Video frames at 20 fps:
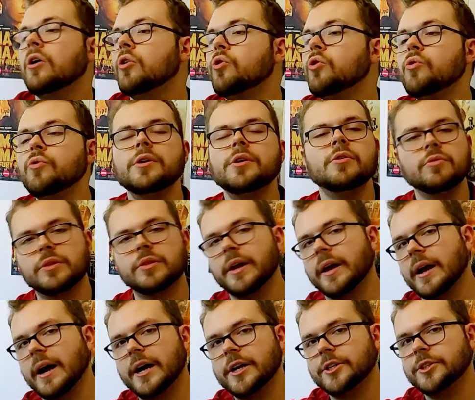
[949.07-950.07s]
who do you
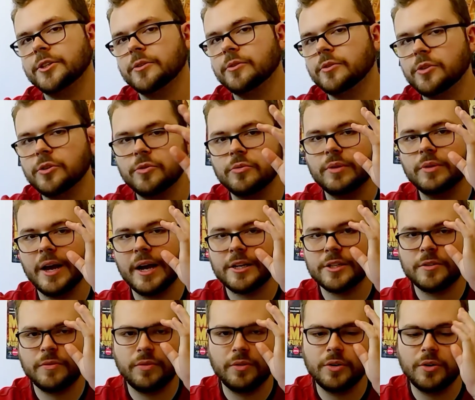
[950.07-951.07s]
think I should do next
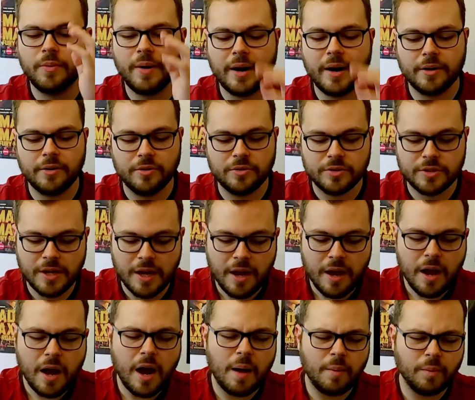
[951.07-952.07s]
for directors?
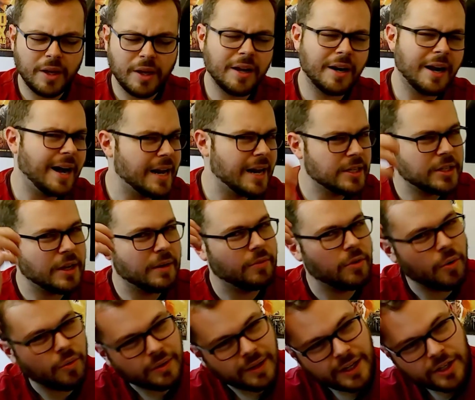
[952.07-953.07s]
I'm thinking, honestly, of
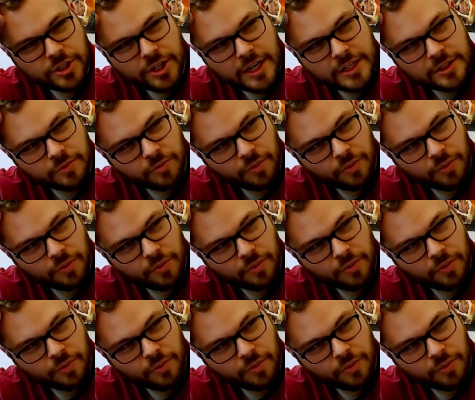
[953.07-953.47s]
doing like Jason